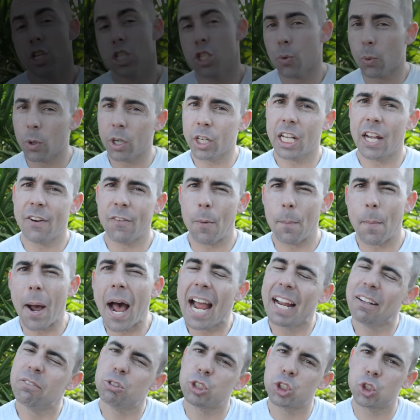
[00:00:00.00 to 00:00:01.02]
So we're going to cover
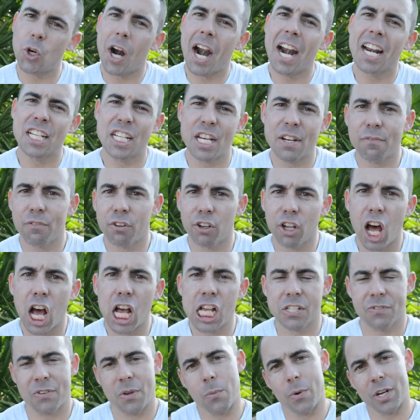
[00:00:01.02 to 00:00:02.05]
my strategy and
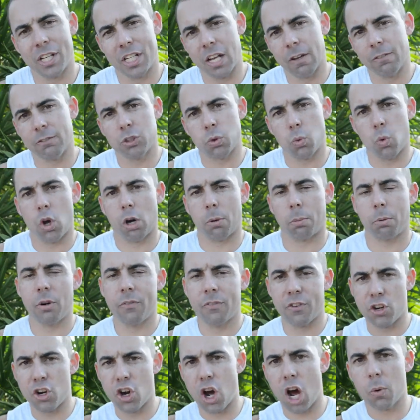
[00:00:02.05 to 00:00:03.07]
philosophy when it comes to
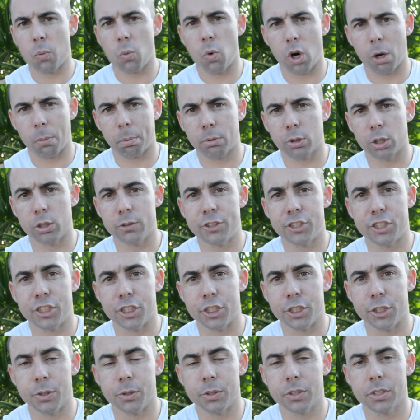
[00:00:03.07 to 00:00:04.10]
waterproof and non-waterproof
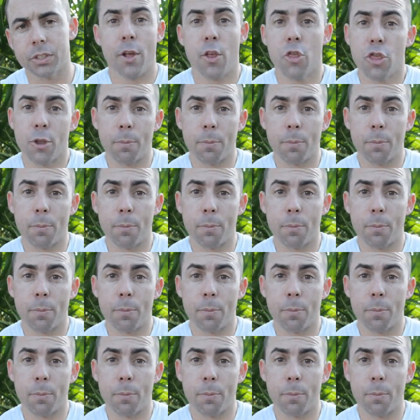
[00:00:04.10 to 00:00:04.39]
shoes,